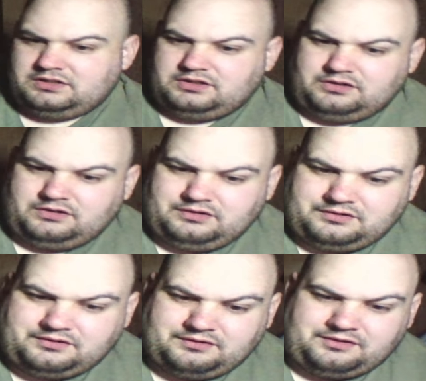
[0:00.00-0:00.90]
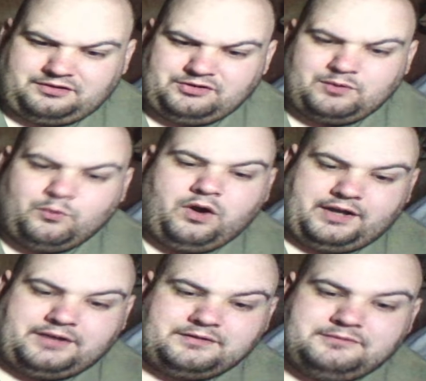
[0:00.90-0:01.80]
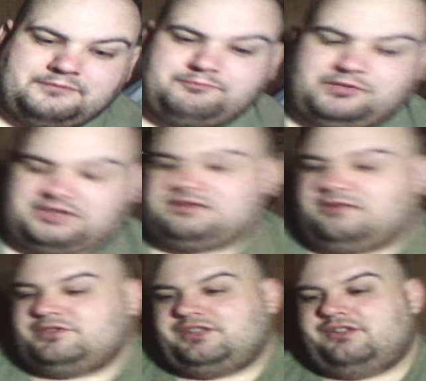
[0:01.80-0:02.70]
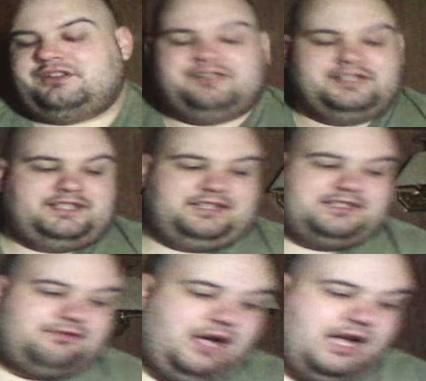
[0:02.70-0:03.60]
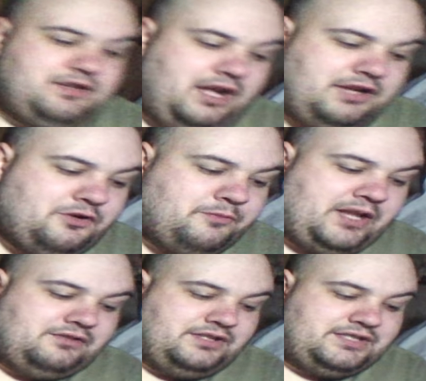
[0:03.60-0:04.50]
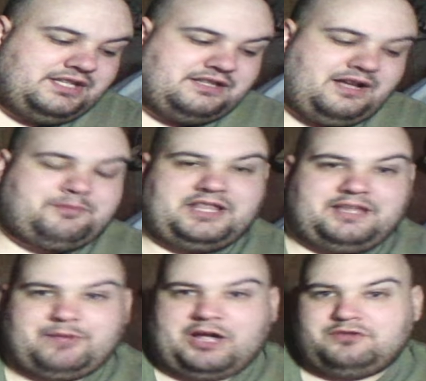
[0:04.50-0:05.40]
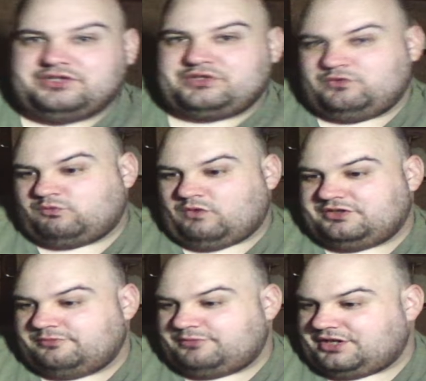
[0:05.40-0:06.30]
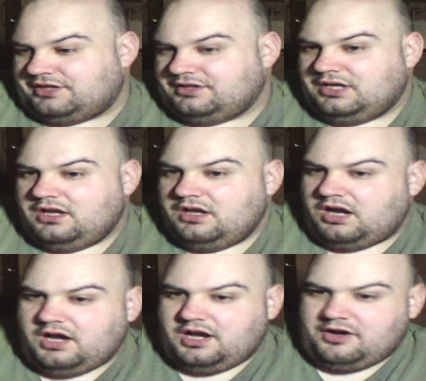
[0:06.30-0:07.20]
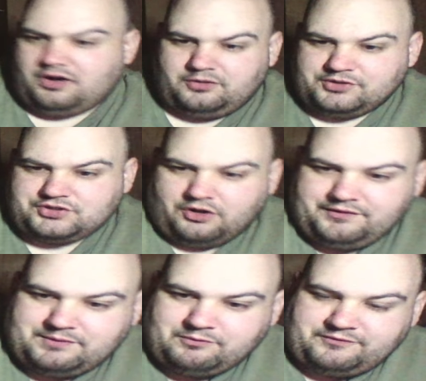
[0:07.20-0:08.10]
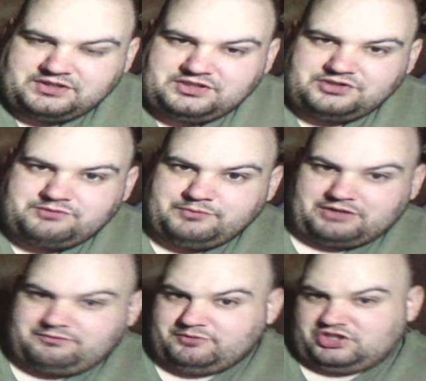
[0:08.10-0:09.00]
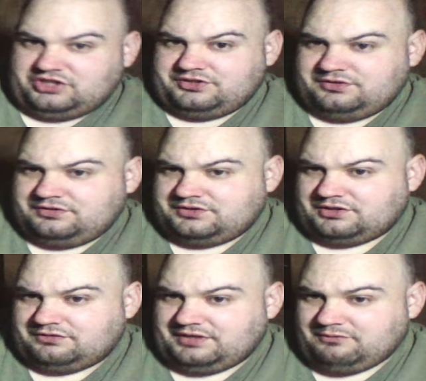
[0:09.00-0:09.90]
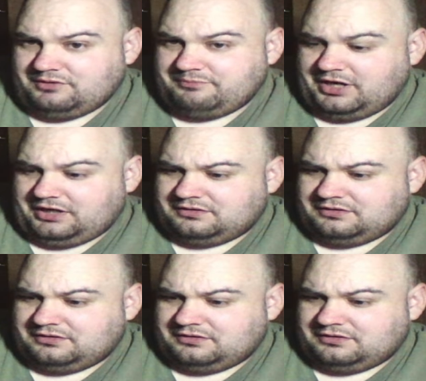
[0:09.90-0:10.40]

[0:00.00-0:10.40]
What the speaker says: or 31, but there was 30 listings. So I go by the listing, not by the amount, because there was one duplicate. Almost all of them were vintage micro machines, so they were worth money.